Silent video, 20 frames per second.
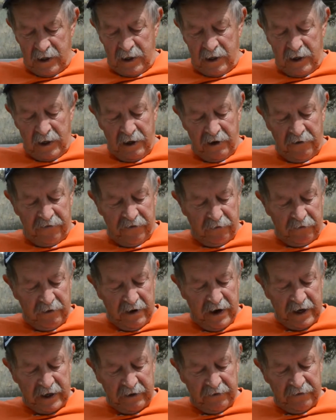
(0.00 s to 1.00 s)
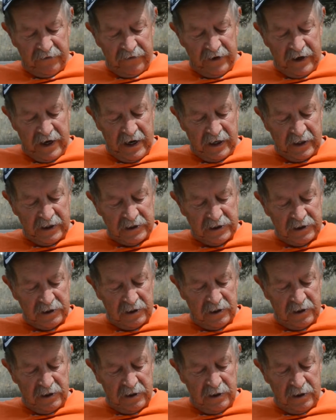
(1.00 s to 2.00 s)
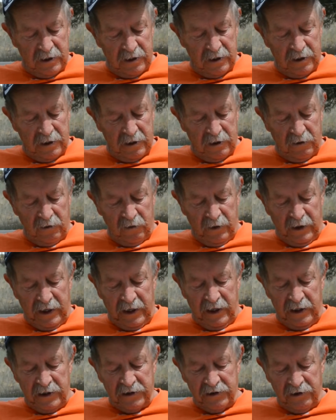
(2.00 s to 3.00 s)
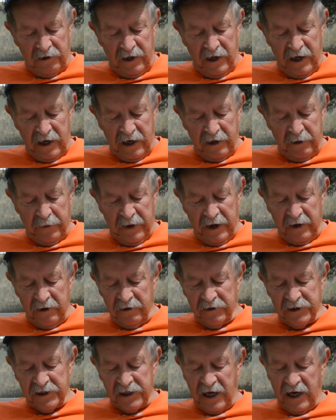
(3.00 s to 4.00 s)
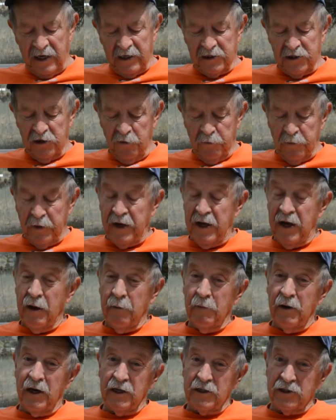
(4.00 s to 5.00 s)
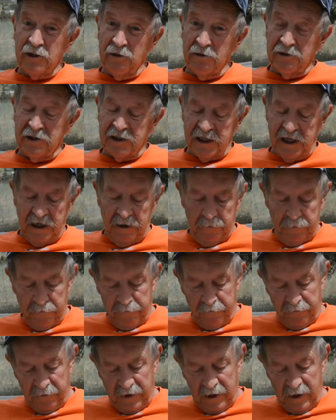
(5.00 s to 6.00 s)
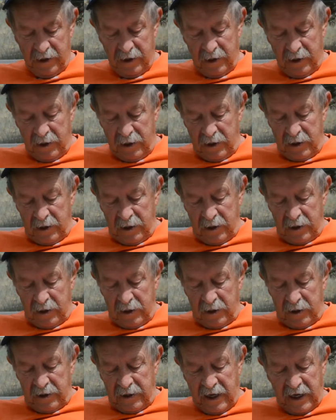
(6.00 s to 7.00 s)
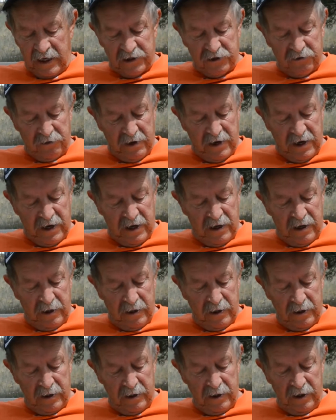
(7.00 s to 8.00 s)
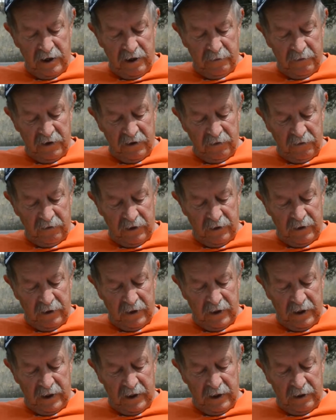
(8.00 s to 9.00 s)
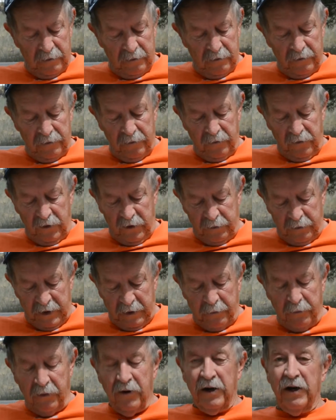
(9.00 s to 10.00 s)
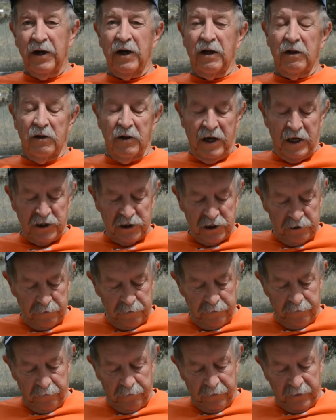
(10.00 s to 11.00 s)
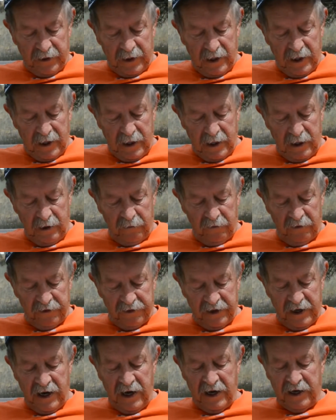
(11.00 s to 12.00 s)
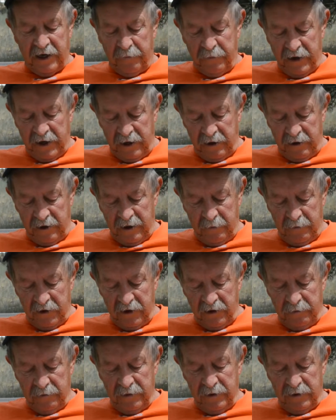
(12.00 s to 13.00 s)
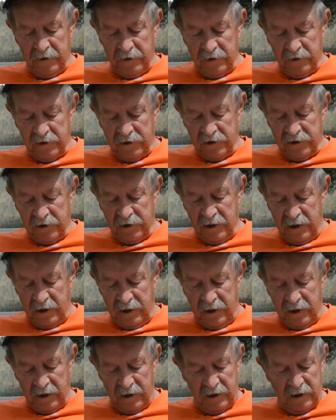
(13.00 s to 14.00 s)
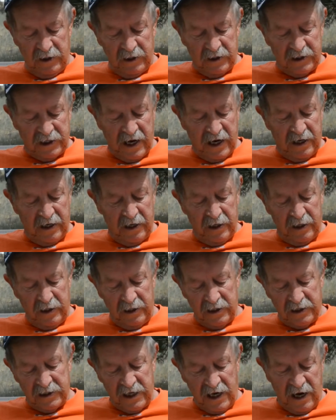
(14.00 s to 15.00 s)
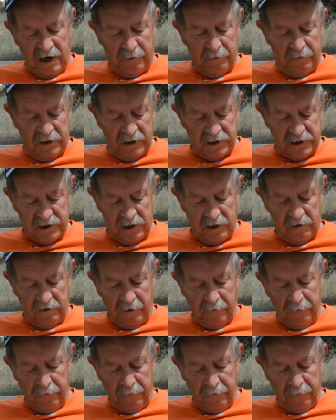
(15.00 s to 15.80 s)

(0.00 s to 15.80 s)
If a rack of eggs went into an incubator, say at 2 p.m. on a Tuesday, that tray number would be put in a ledger with the incubator number and the date and the time, etc.